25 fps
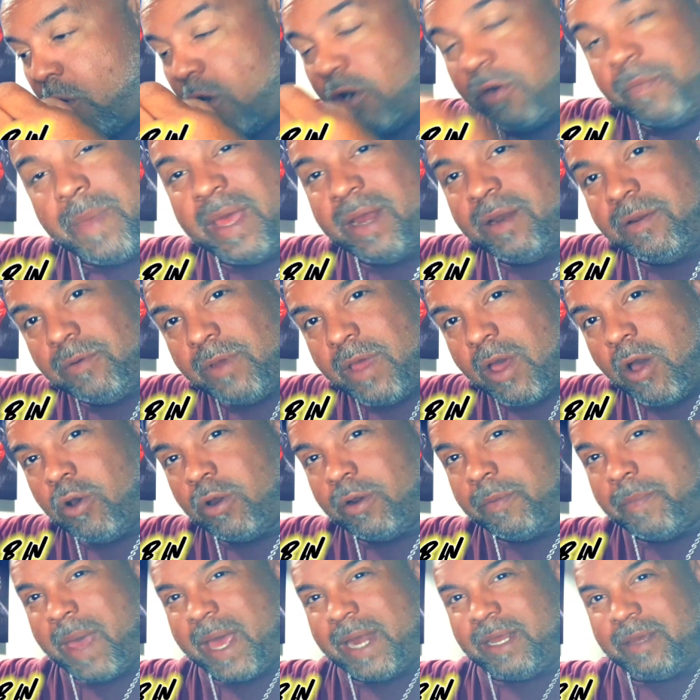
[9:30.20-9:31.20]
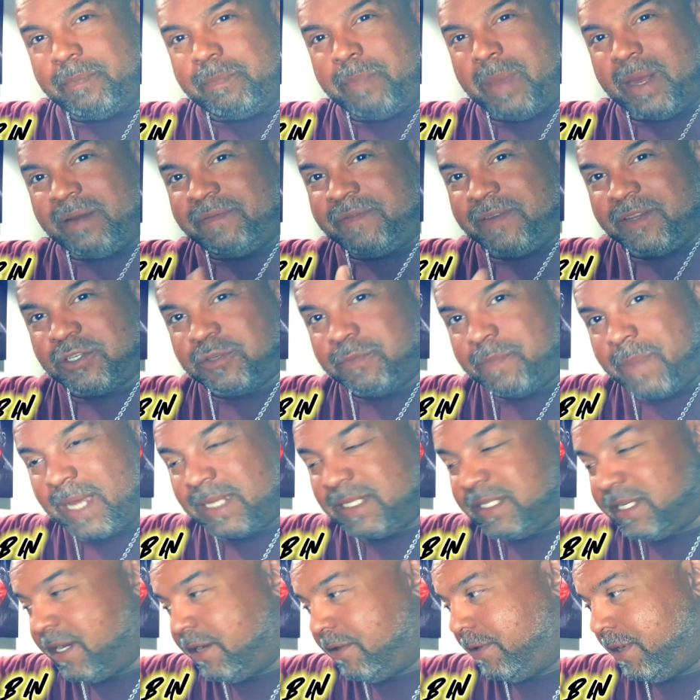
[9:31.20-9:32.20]
automatic beneficial
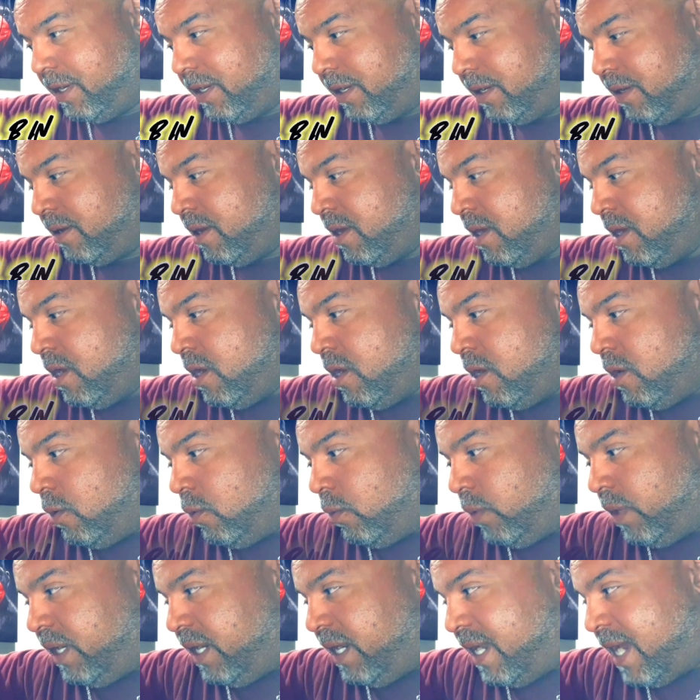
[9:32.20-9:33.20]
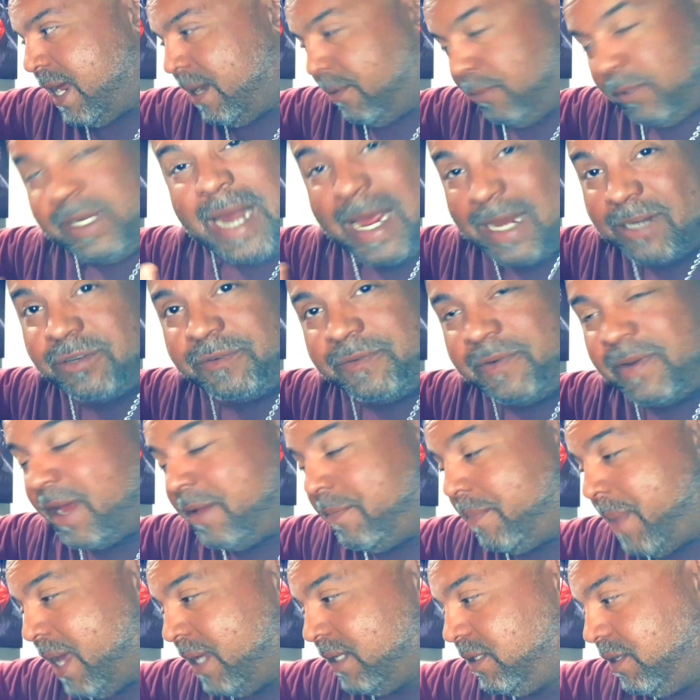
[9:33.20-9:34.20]
bacteria with
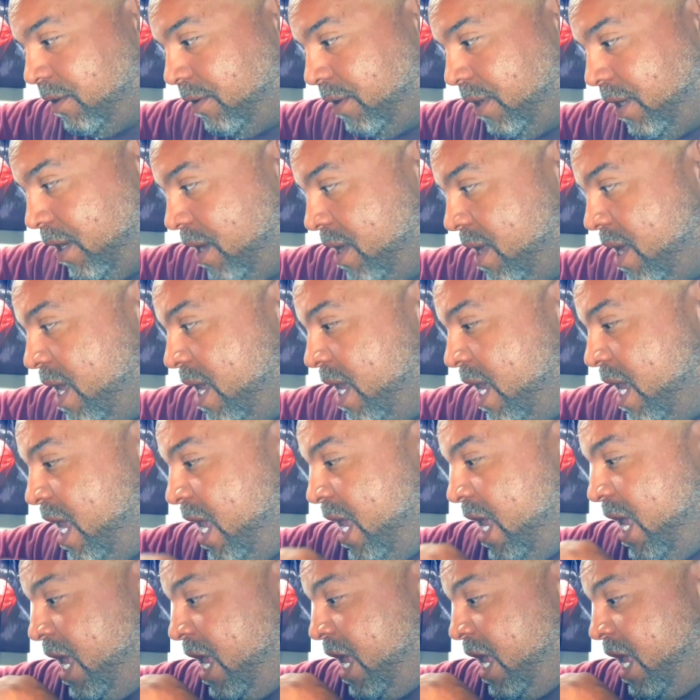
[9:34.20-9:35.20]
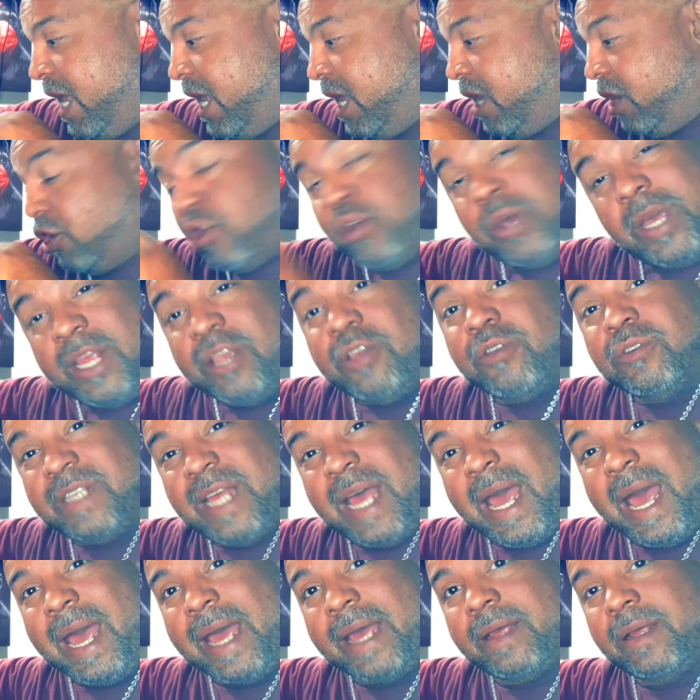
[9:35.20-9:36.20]
nitrifying bacteria. You can
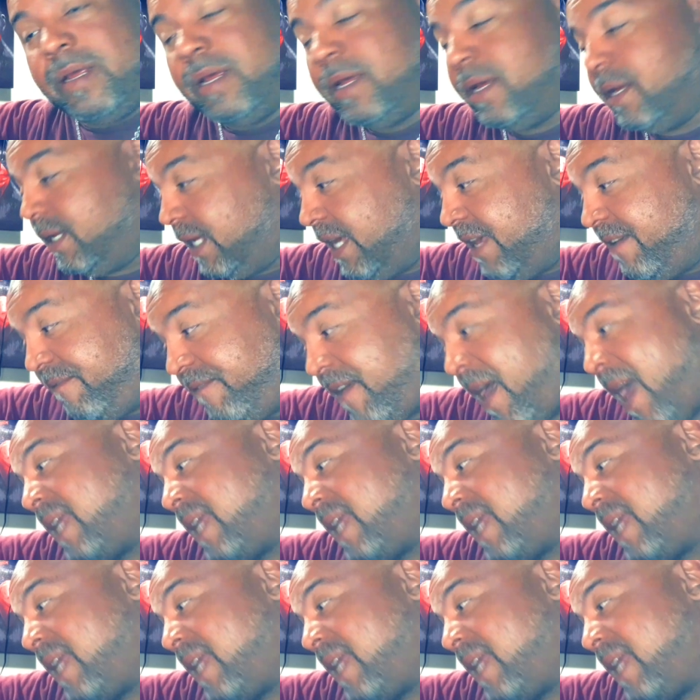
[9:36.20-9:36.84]
use that. In